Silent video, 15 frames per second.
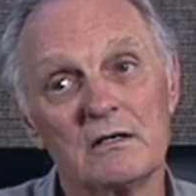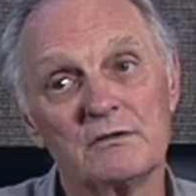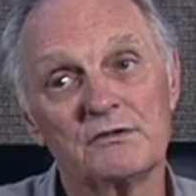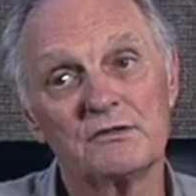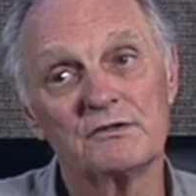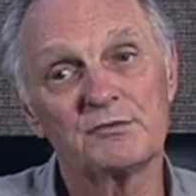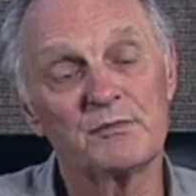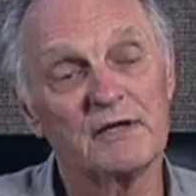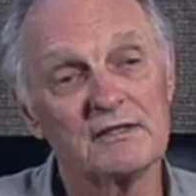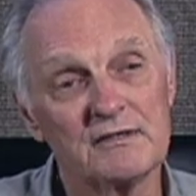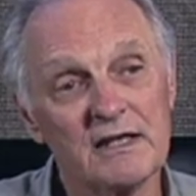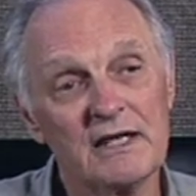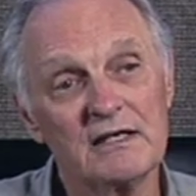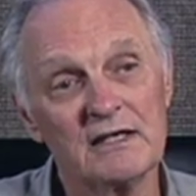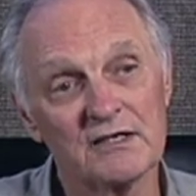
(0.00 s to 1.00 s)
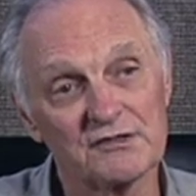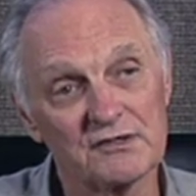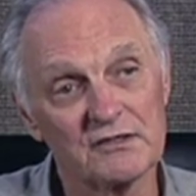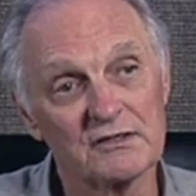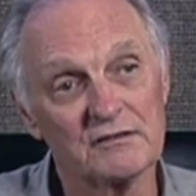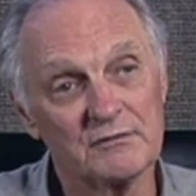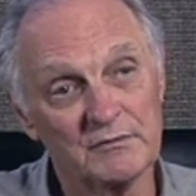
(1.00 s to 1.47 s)

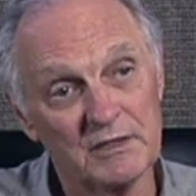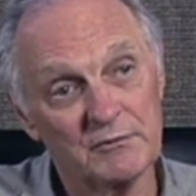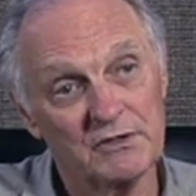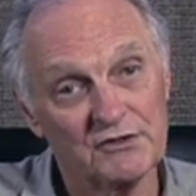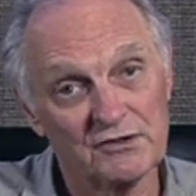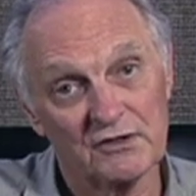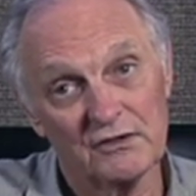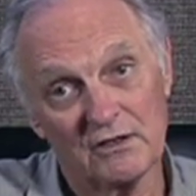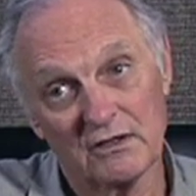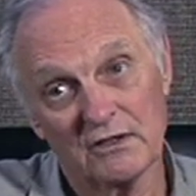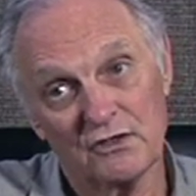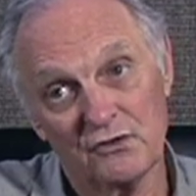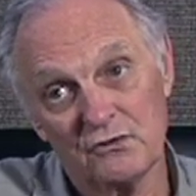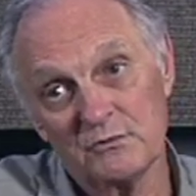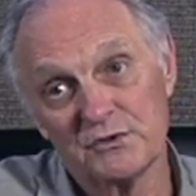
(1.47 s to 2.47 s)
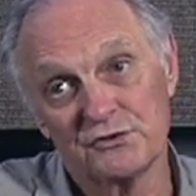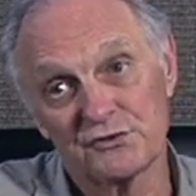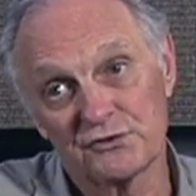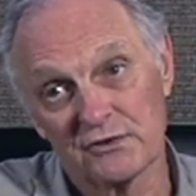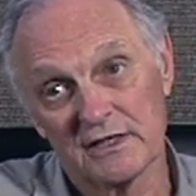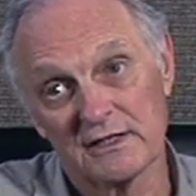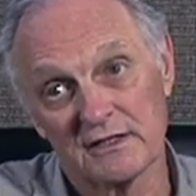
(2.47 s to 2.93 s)
spontaneously. Maybe it's a human
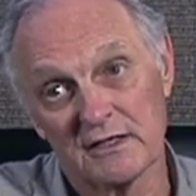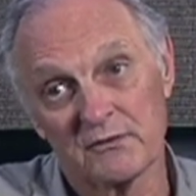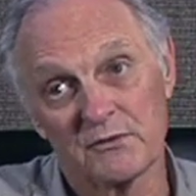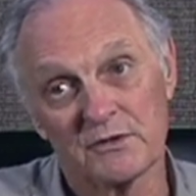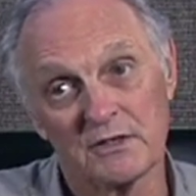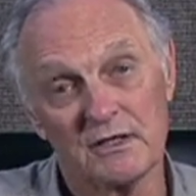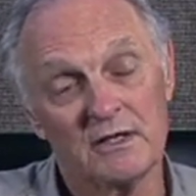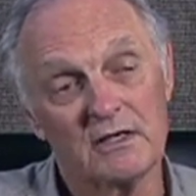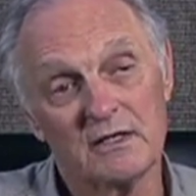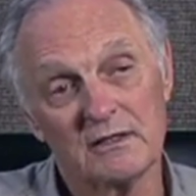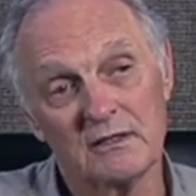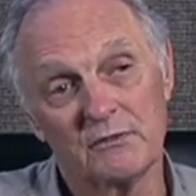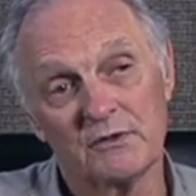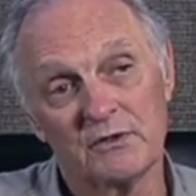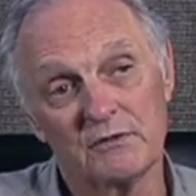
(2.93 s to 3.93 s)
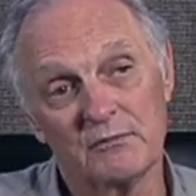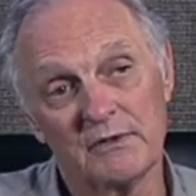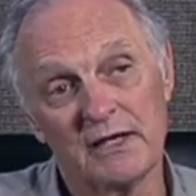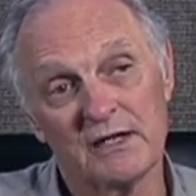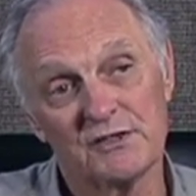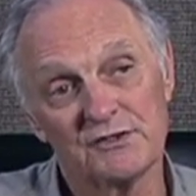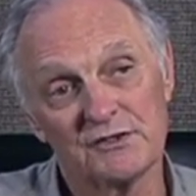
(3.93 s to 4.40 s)
trait that we
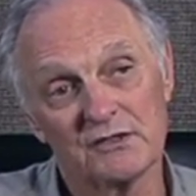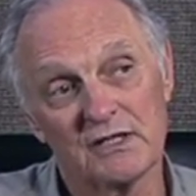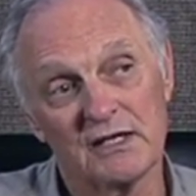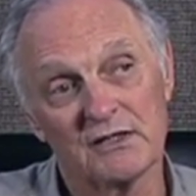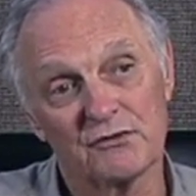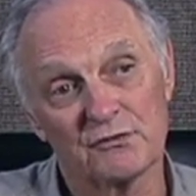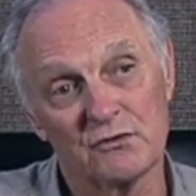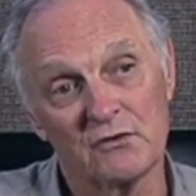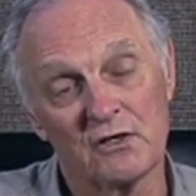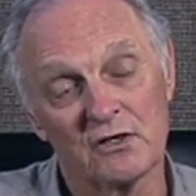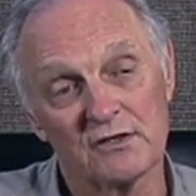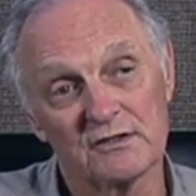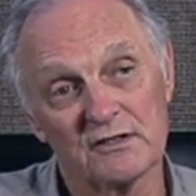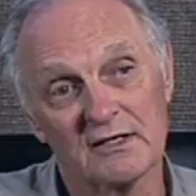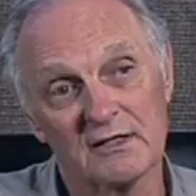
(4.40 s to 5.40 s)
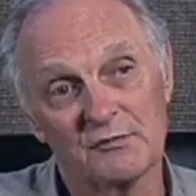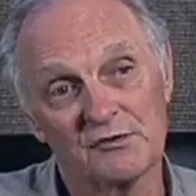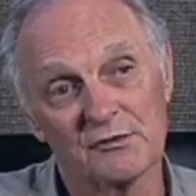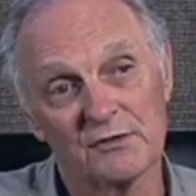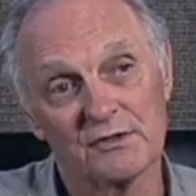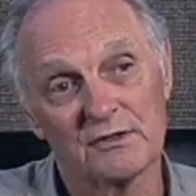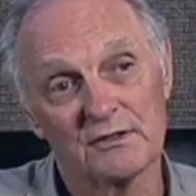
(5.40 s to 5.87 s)
manage to get through hard
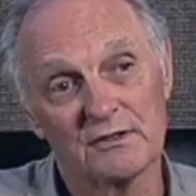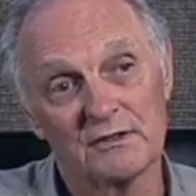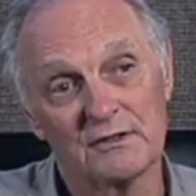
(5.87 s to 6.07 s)
times with.